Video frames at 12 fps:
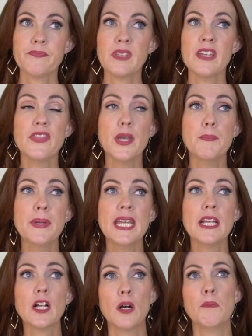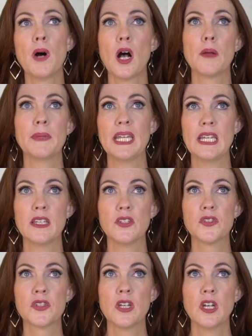that being a mom
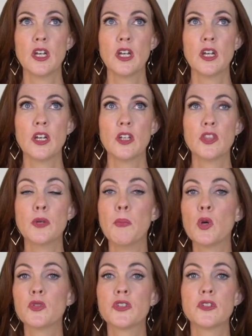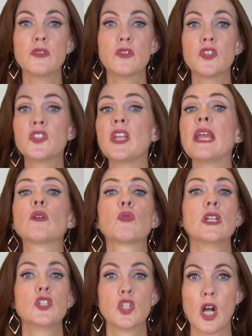is the most
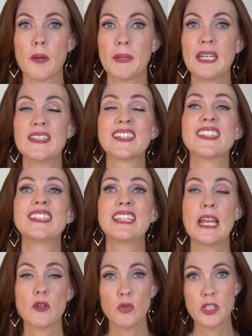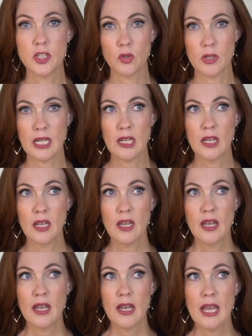sacred job. It is a sacred duty.
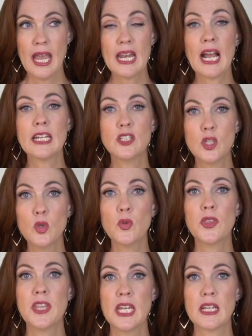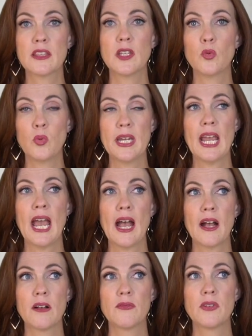And I do think that we
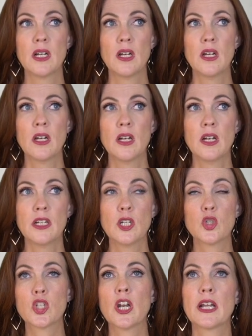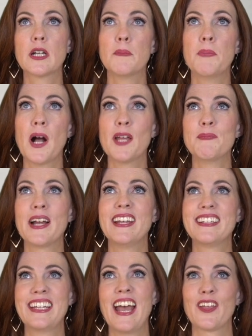have, you know, should I combine
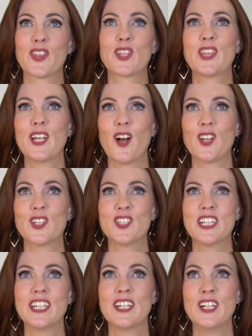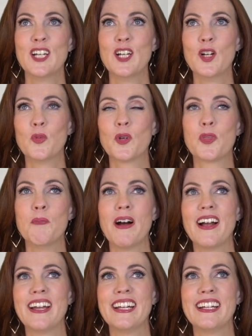my Catholic theology with
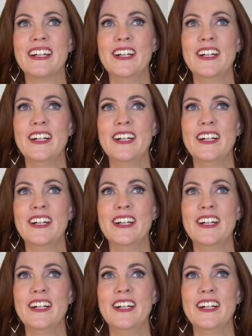my